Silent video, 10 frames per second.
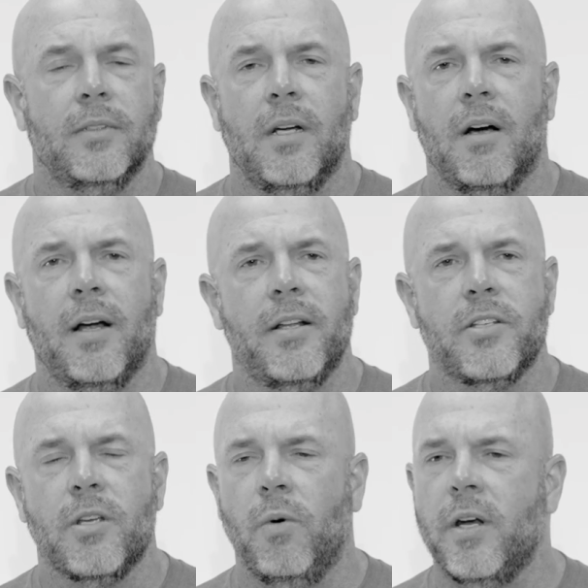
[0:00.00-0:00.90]
All right,
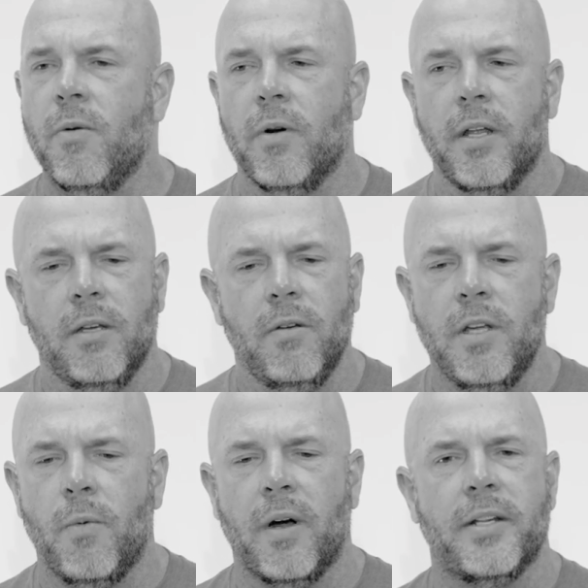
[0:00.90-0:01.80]
so what do you want to do?
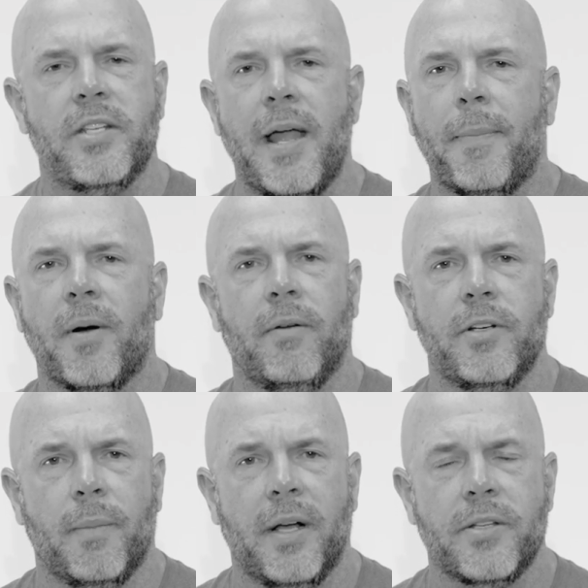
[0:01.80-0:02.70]
You want to taper on
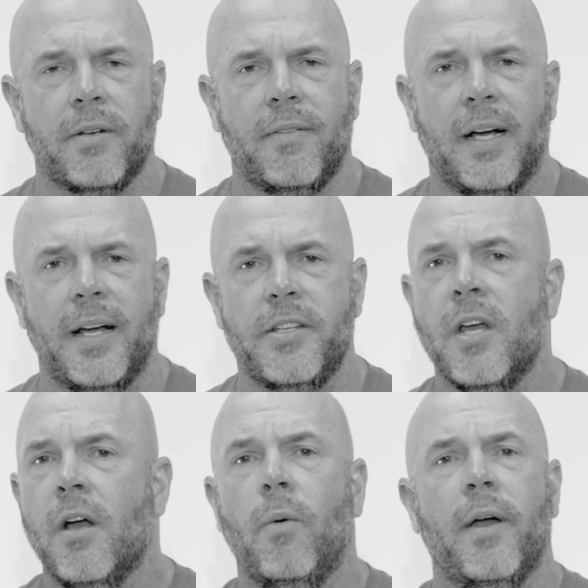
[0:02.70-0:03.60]
your muzzle device,
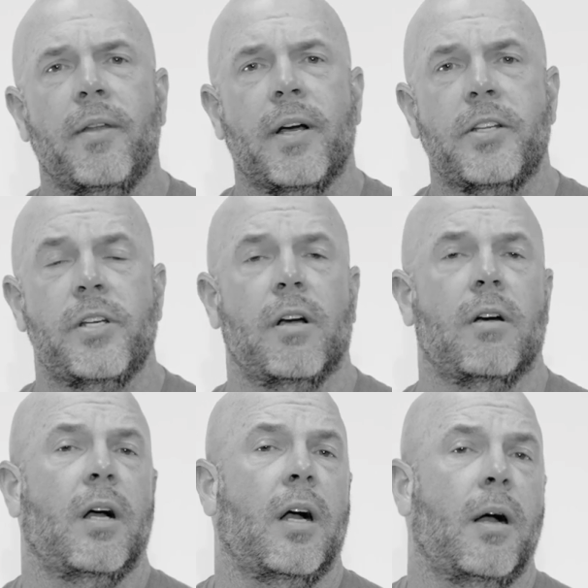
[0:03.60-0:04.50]
whether it's
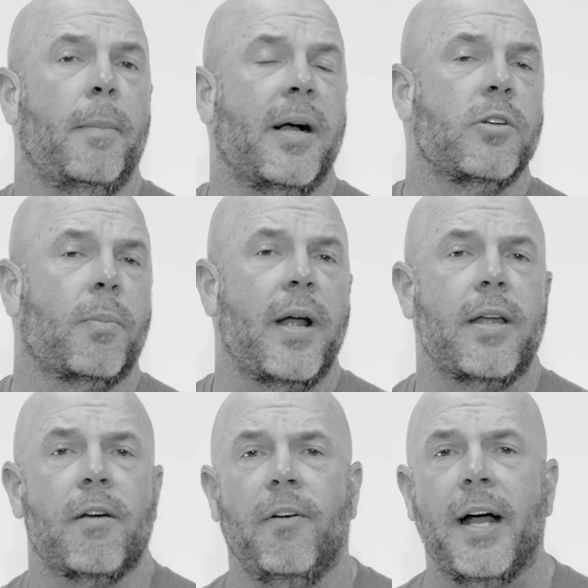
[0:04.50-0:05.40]
your muzzle
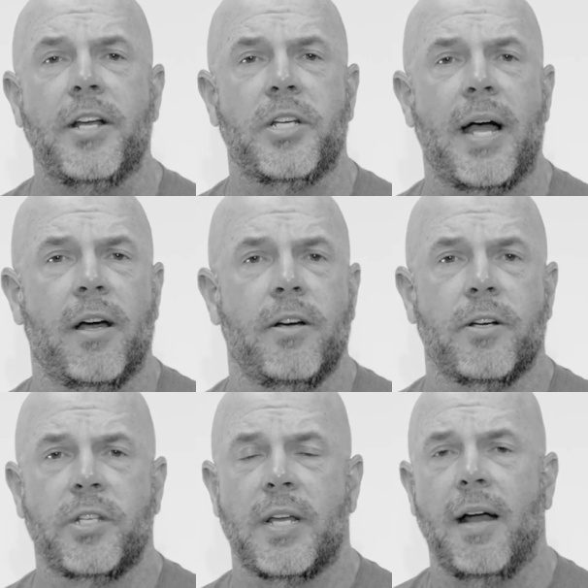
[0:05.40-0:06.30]
brake, your flash hider,
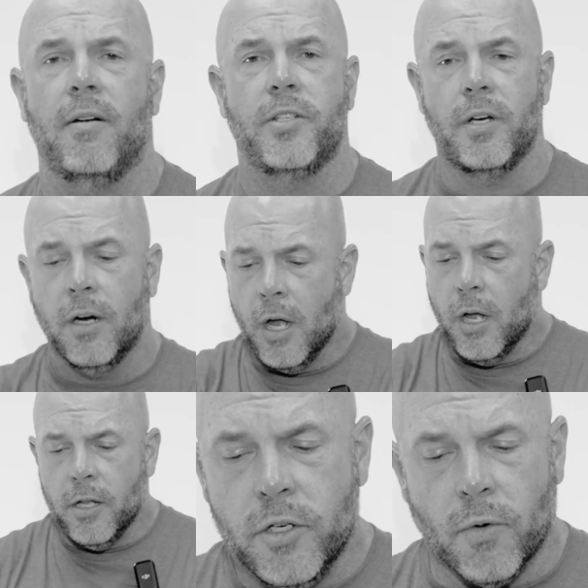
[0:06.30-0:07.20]
your silencer,
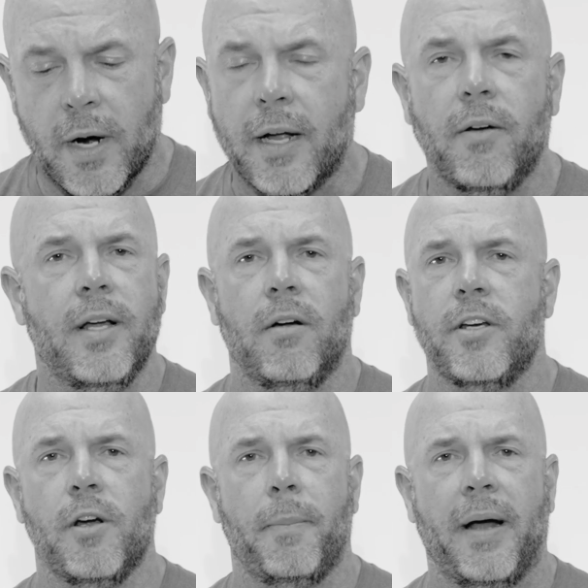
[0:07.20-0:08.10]
directly
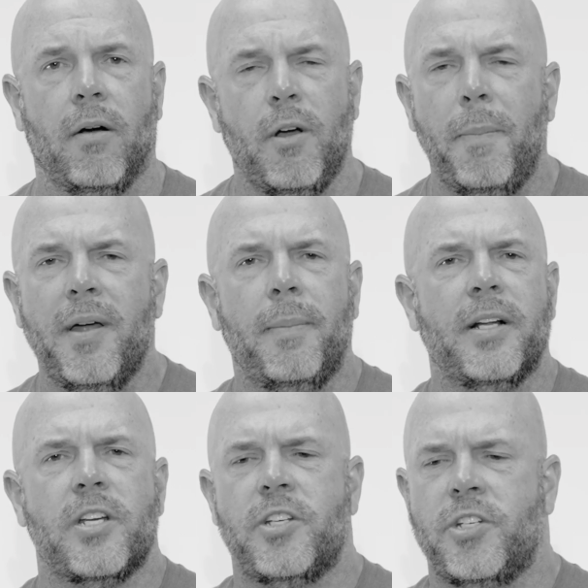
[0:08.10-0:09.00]
onto your barrel. Don't put a
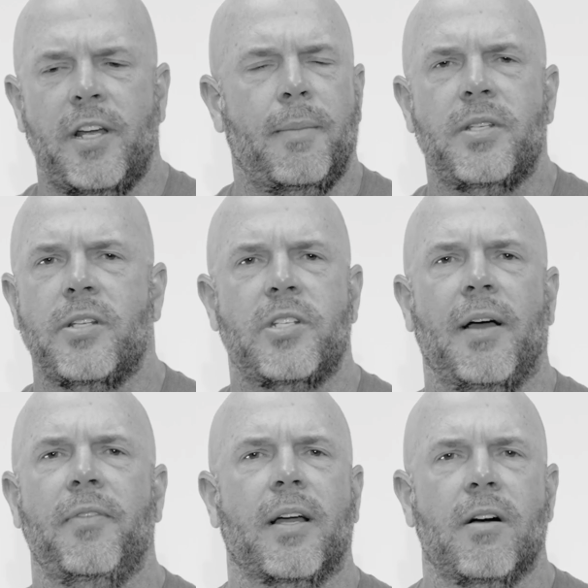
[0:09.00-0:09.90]
bunch of shims and
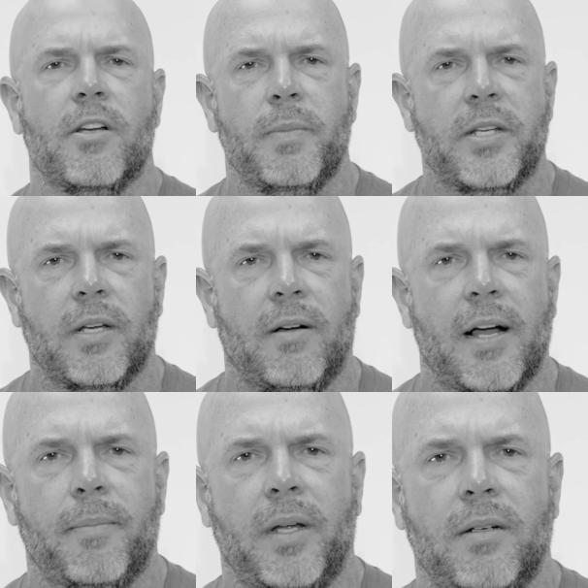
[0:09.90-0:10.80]
stuff that cause
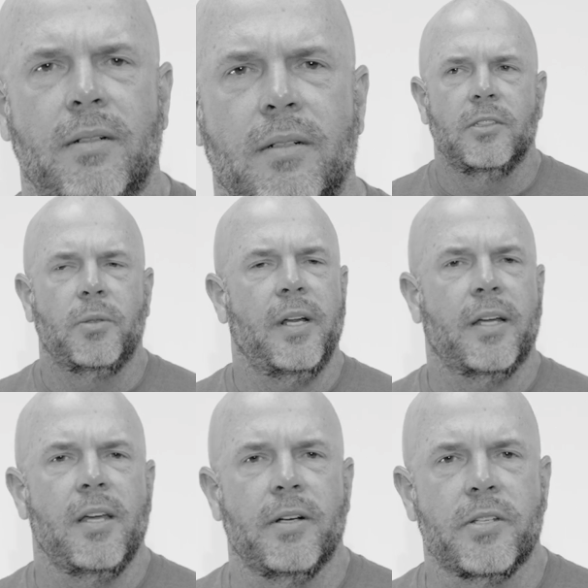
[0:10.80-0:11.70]
misalignment. It's
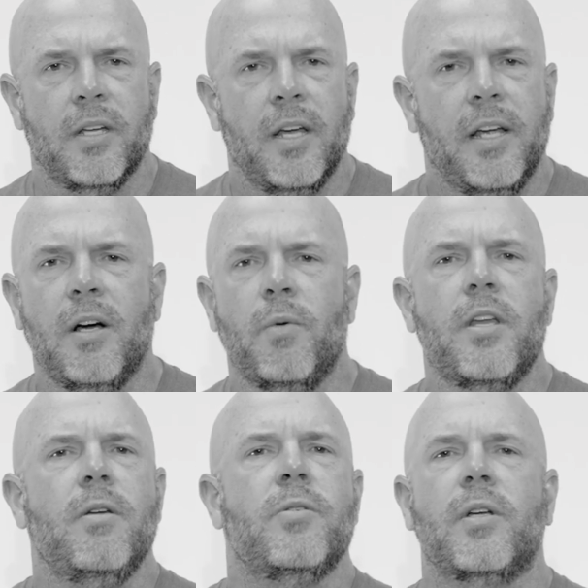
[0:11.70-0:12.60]
ridiculous. You don't want
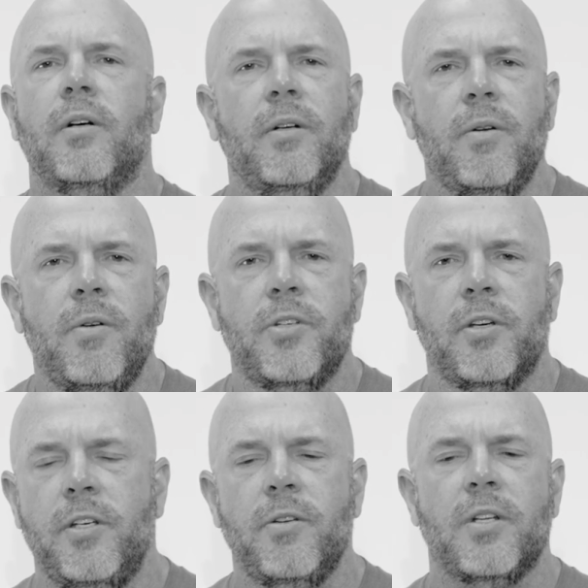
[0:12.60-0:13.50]
to use glues.
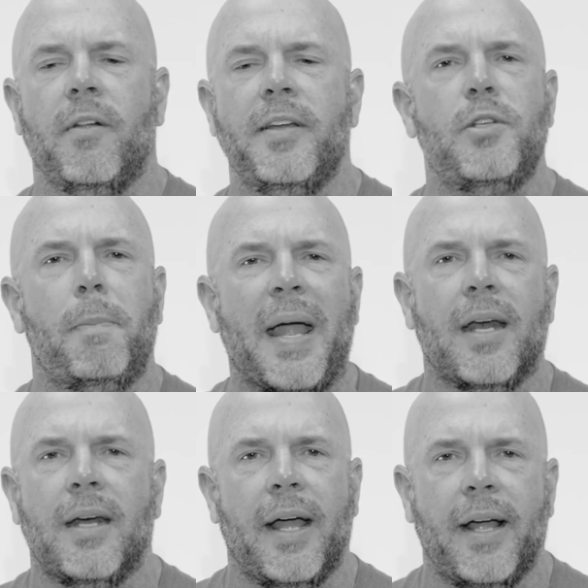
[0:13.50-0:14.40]
You're using all these
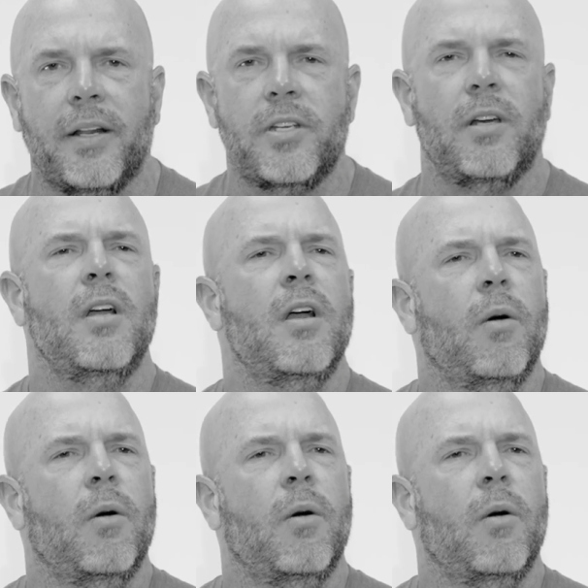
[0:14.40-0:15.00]
Band-Aids. You know,